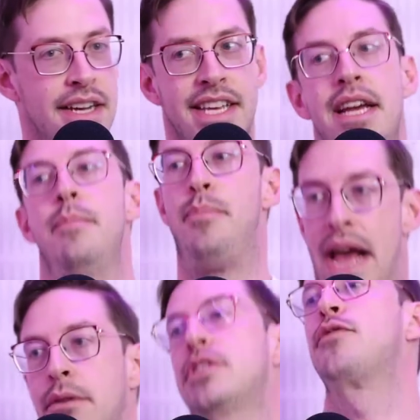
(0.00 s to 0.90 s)
Because I can
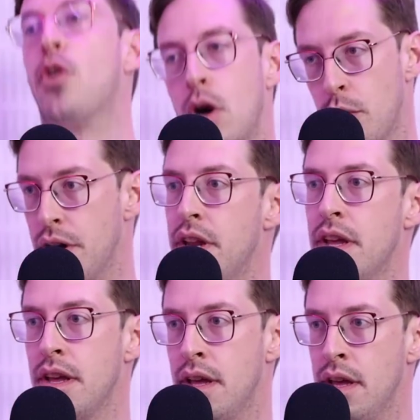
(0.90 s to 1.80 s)
bounce forward.
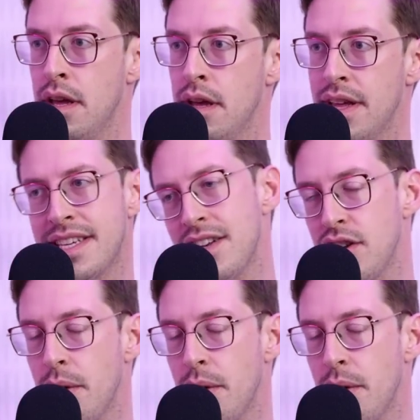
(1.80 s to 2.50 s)
That's not